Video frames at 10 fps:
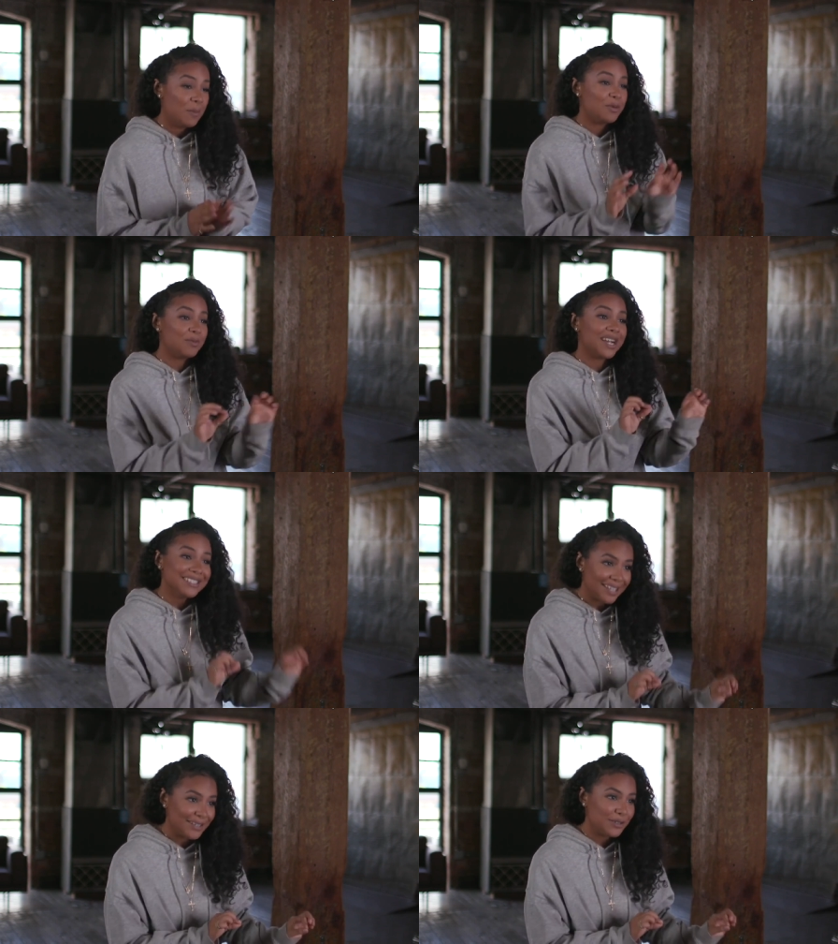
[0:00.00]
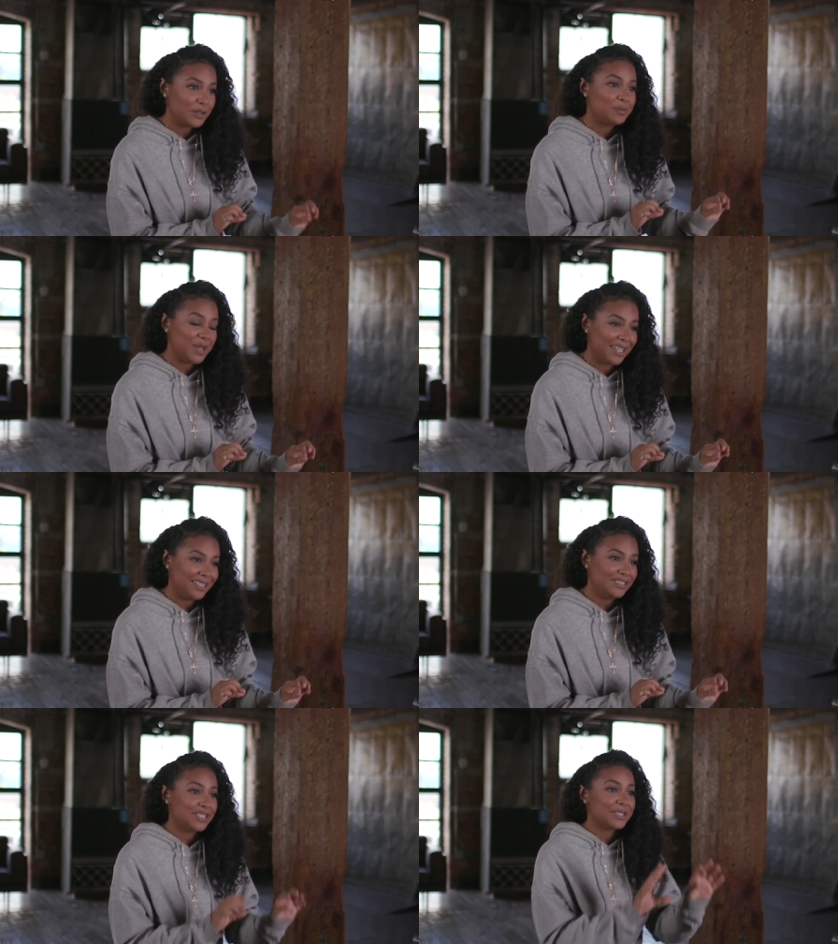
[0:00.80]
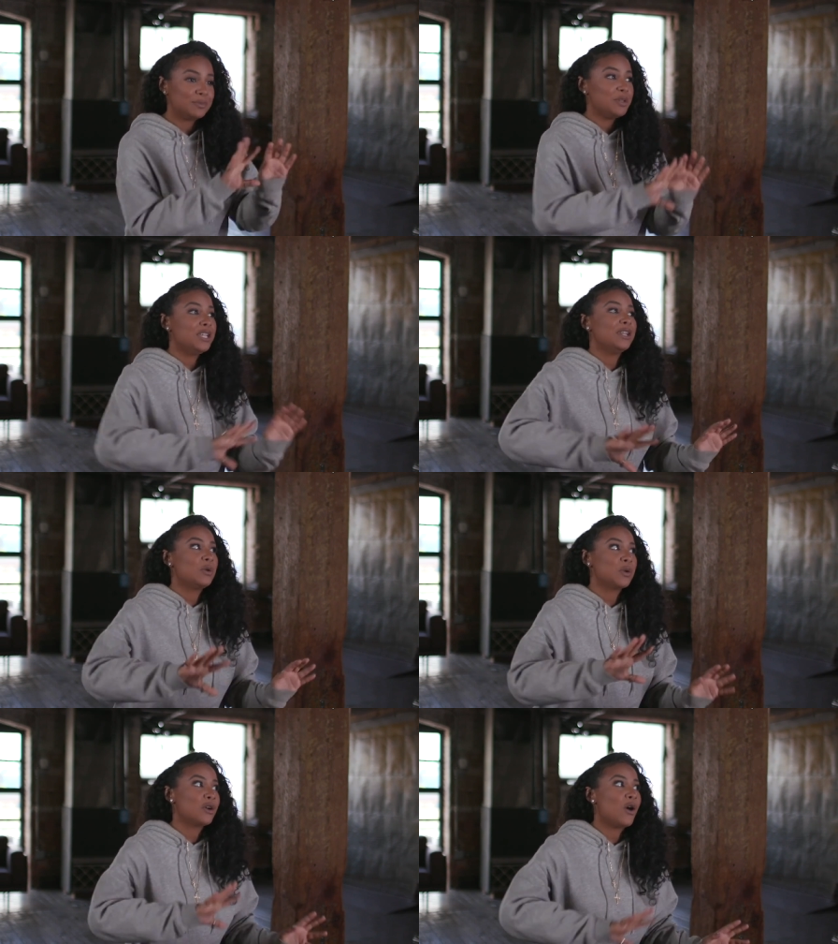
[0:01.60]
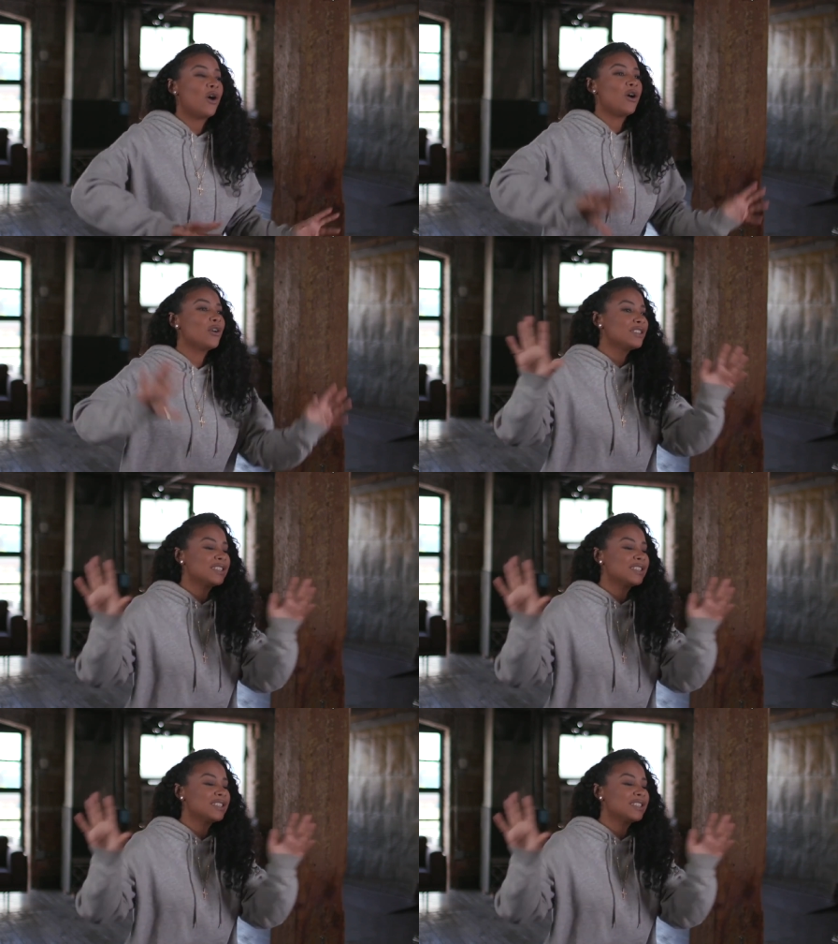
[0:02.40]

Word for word: But my text on a page is competing with all